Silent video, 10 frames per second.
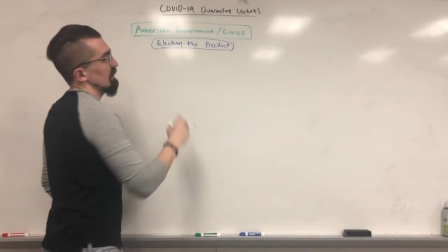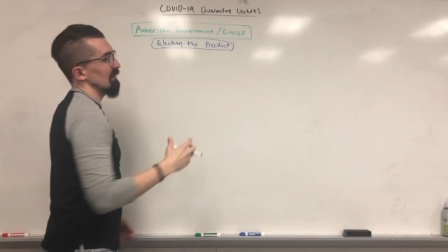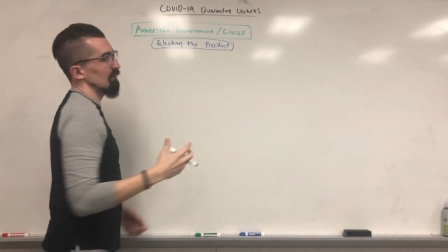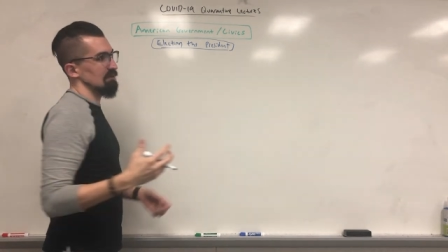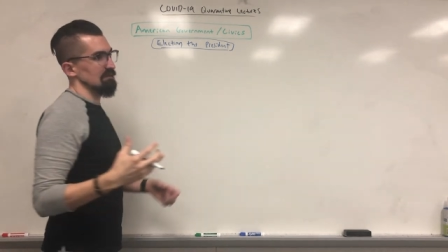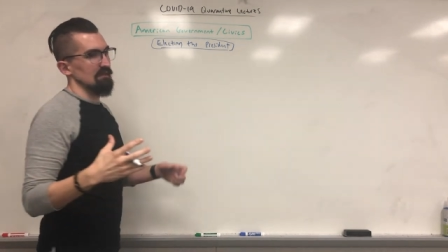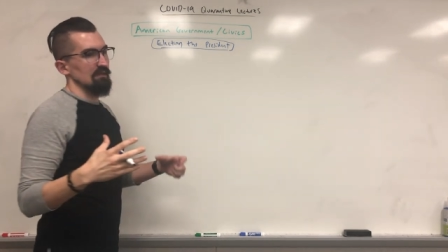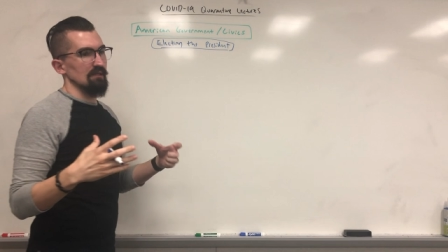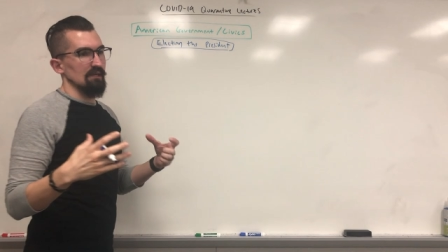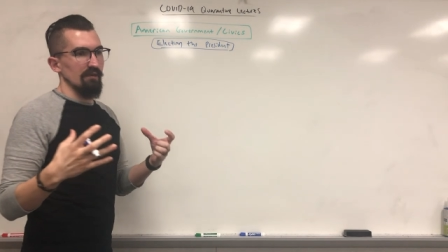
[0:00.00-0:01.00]
That one's
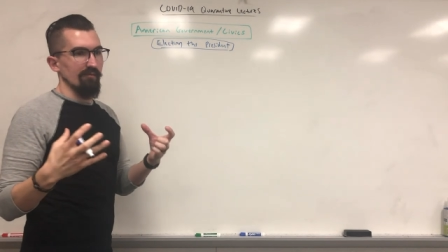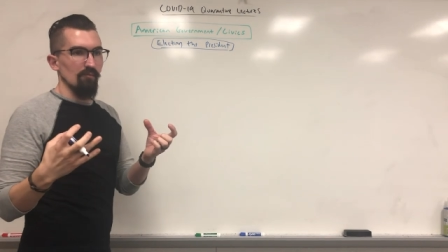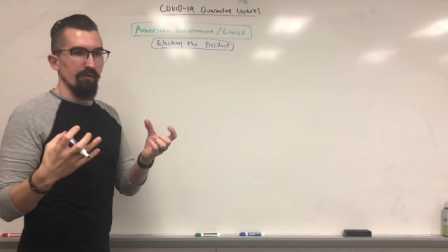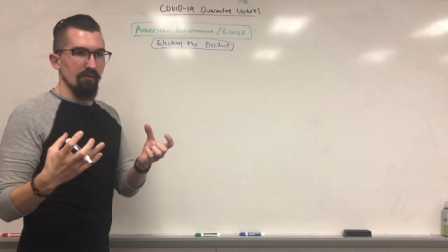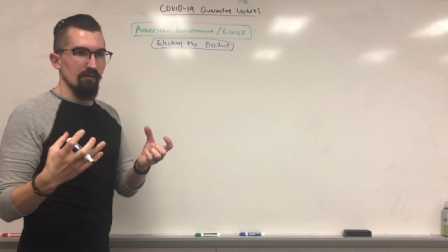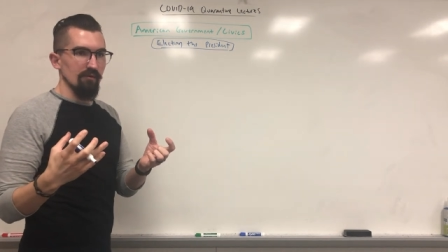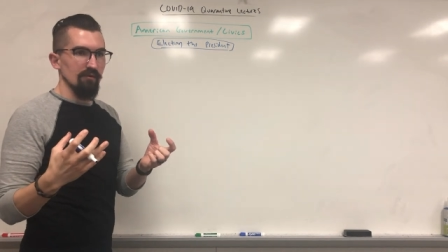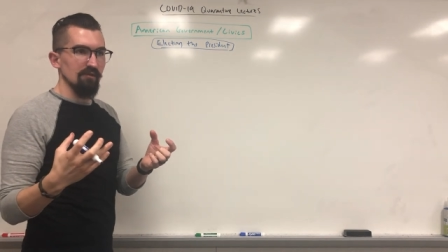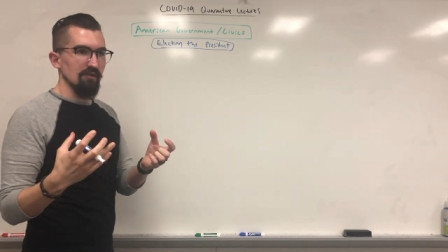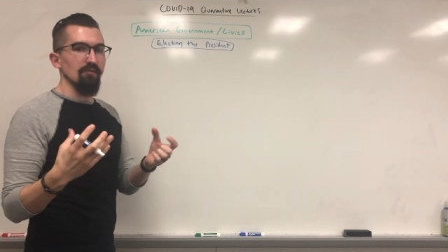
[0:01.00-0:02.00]
a kind of a
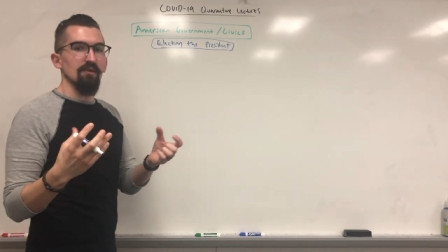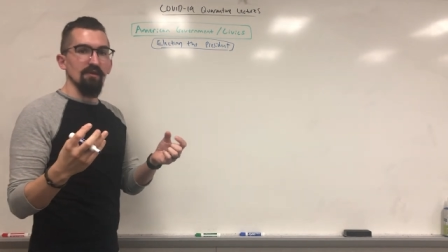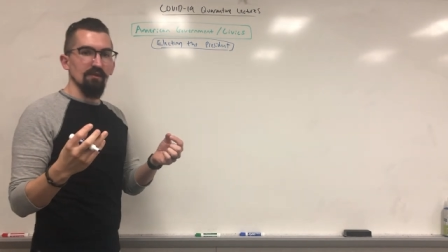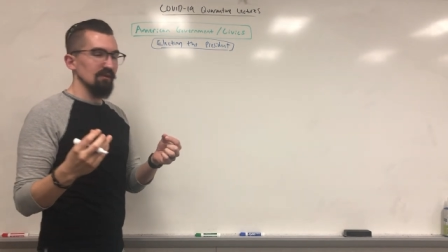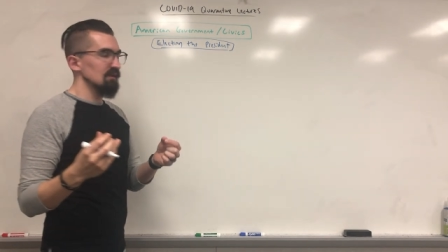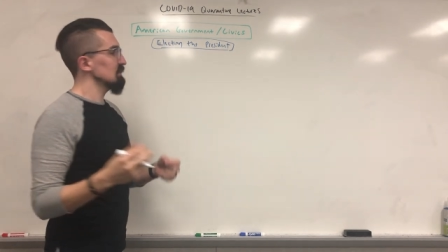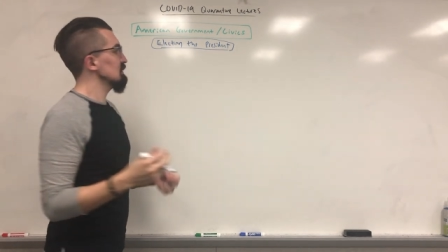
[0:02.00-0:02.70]
weird, unique